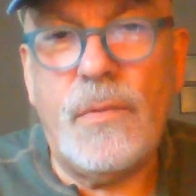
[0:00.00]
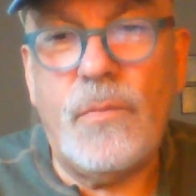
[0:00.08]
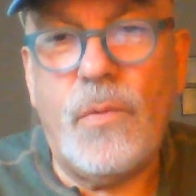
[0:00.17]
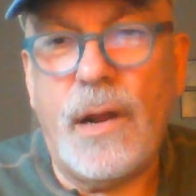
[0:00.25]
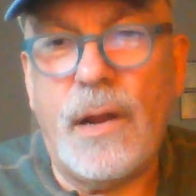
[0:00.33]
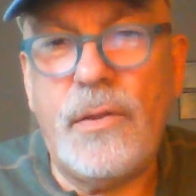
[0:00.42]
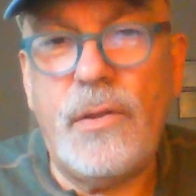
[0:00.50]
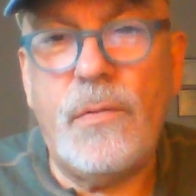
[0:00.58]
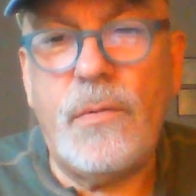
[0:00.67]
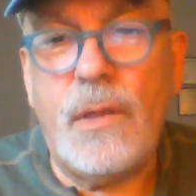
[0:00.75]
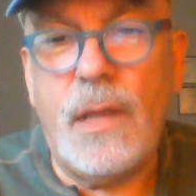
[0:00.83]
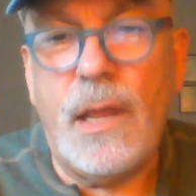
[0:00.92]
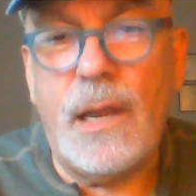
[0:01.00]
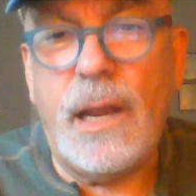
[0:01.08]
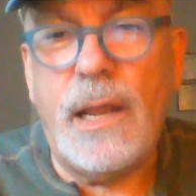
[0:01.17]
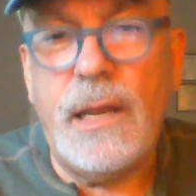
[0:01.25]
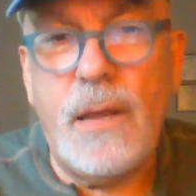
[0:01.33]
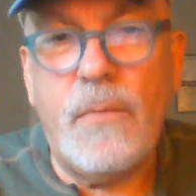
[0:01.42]
where you it,
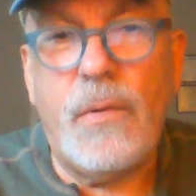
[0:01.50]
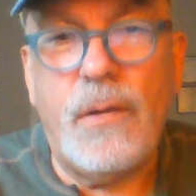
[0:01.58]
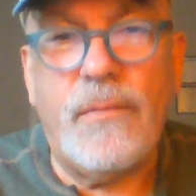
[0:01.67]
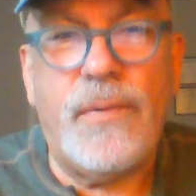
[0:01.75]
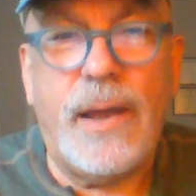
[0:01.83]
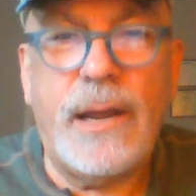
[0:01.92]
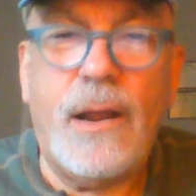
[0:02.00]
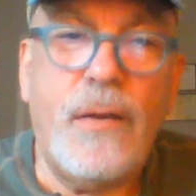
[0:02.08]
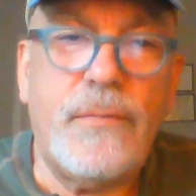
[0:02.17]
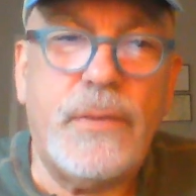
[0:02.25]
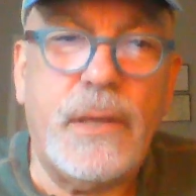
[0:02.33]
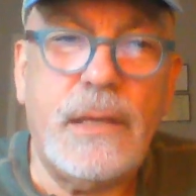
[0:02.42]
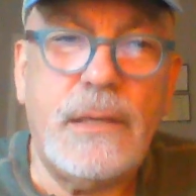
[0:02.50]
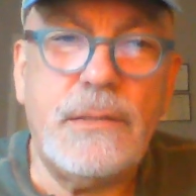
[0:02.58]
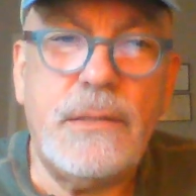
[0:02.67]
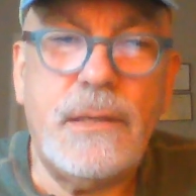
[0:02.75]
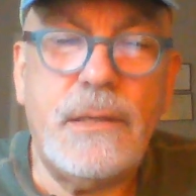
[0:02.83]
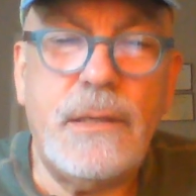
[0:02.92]
and it will fight off
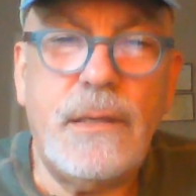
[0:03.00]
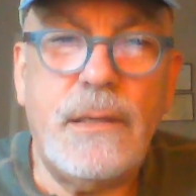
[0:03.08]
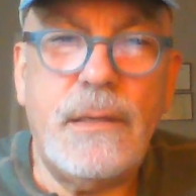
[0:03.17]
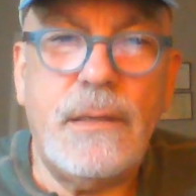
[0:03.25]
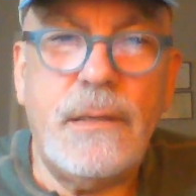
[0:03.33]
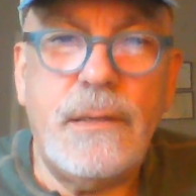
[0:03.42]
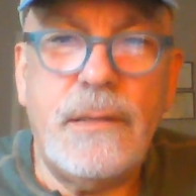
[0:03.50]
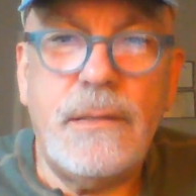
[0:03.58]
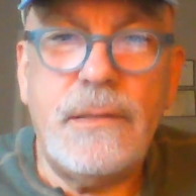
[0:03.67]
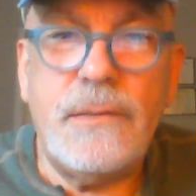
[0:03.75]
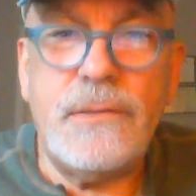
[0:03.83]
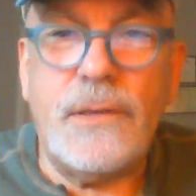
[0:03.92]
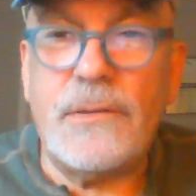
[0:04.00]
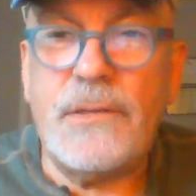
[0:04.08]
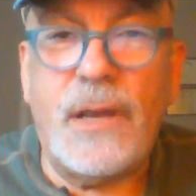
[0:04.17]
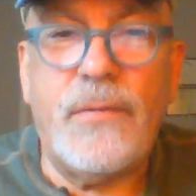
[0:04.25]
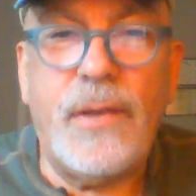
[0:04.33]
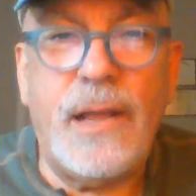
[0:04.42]
things. So
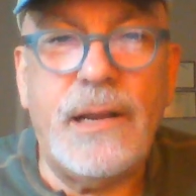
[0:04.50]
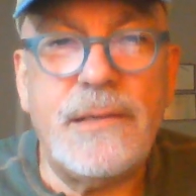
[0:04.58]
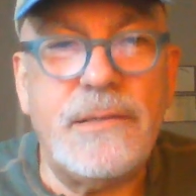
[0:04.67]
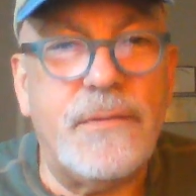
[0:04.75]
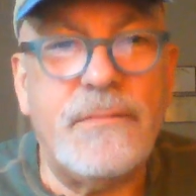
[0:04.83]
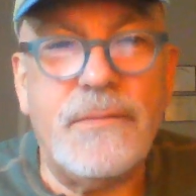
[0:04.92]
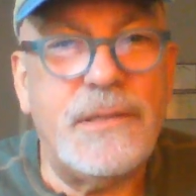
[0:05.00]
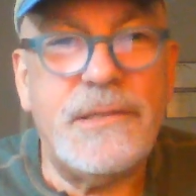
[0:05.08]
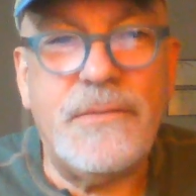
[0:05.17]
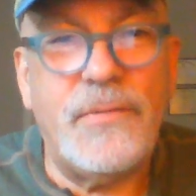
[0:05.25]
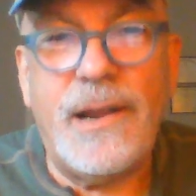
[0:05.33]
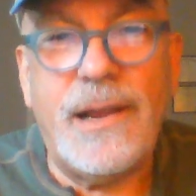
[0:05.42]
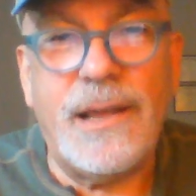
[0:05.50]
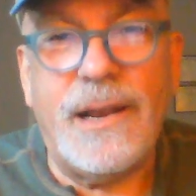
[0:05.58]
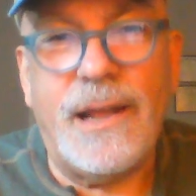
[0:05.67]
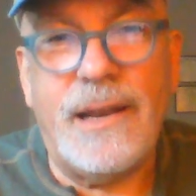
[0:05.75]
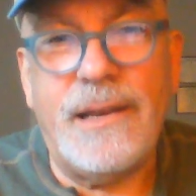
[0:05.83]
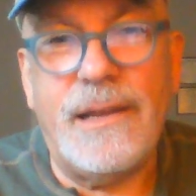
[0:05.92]
self healing's a it's a very good
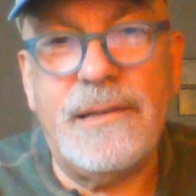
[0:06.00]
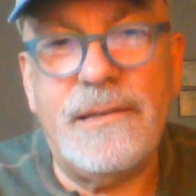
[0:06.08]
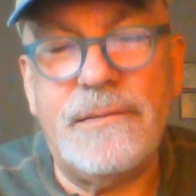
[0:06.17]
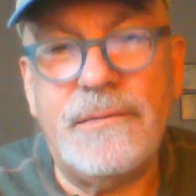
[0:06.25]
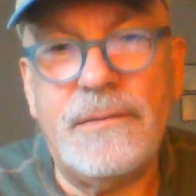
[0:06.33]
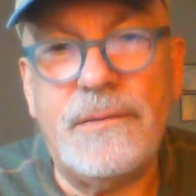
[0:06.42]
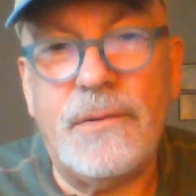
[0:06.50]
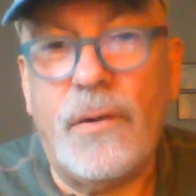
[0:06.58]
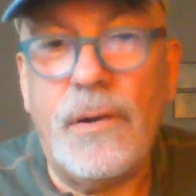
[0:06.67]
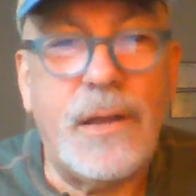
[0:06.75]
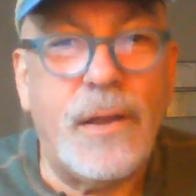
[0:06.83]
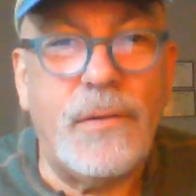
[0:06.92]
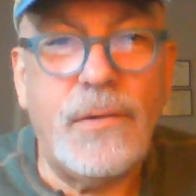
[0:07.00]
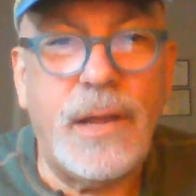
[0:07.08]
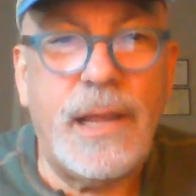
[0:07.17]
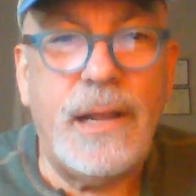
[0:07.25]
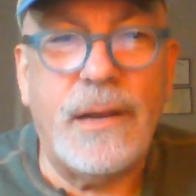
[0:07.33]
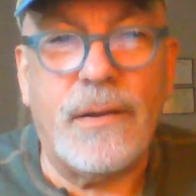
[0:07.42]
idea, or go to a
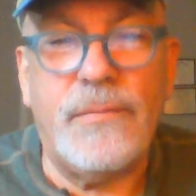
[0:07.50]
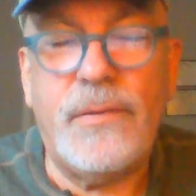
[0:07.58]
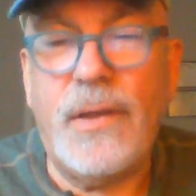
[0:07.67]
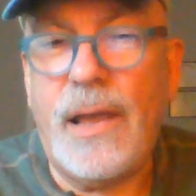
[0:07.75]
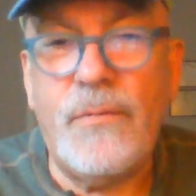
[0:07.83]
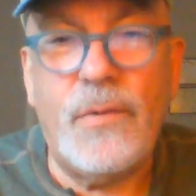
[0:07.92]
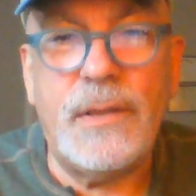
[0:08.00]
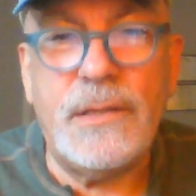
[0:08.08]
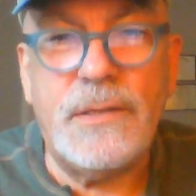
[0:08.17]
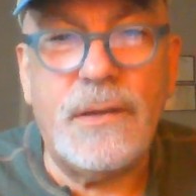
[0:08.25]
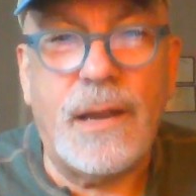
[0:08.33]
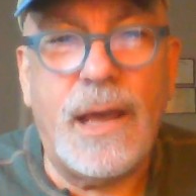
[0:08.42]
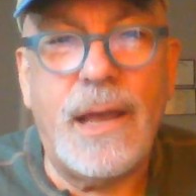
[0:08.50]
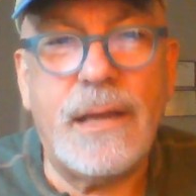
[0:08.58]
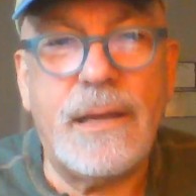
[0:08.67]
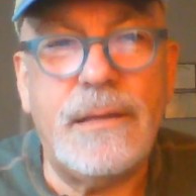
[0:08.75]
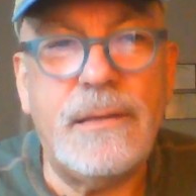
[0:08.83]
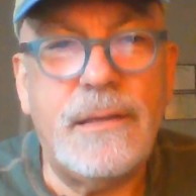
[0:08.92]
healer if you have one that you
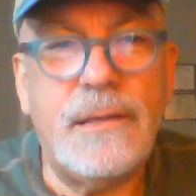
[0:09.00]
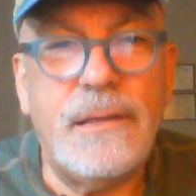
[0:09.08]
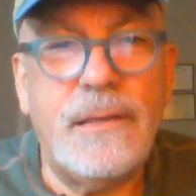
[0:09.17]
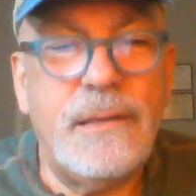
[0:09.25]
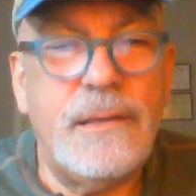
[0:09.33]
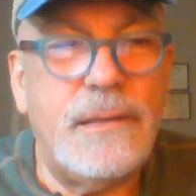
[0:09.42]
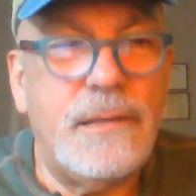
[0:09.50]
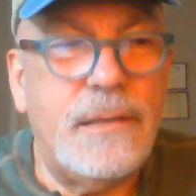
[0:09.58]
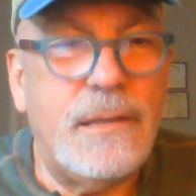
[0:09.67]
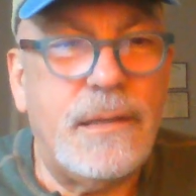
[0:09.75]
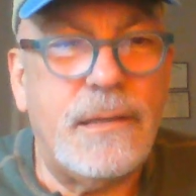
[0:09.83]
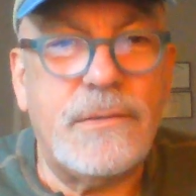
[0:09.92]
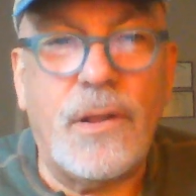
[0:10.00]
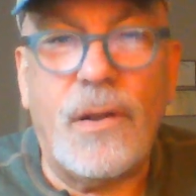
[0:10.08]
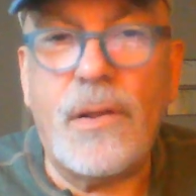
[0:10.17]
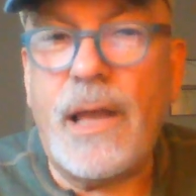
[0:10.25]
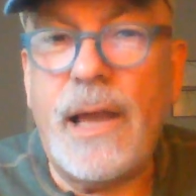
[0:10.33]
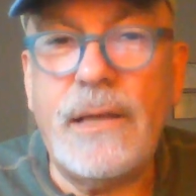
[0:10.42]
like. And there's
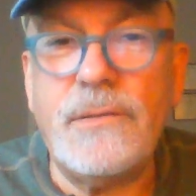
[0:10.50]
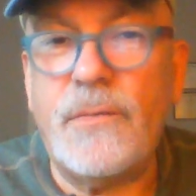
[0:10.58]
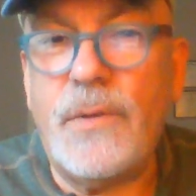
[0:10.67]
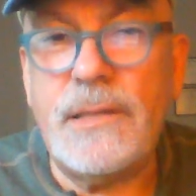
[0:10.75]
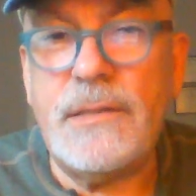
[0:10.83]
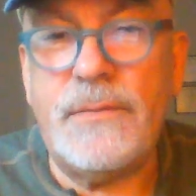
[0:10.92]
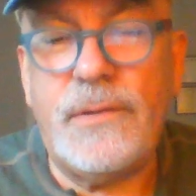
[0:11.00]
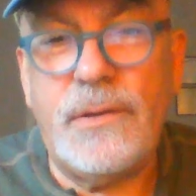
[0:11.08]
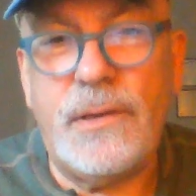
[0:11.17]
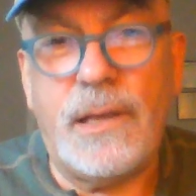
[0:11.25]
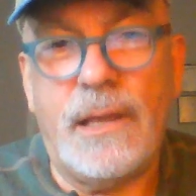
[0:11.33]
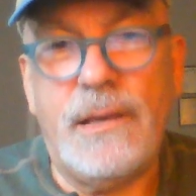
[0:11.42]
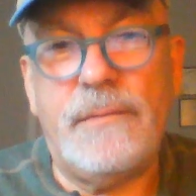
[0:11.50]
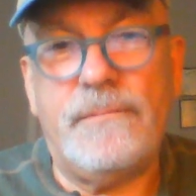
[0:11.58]
all kinds of ways of doing it.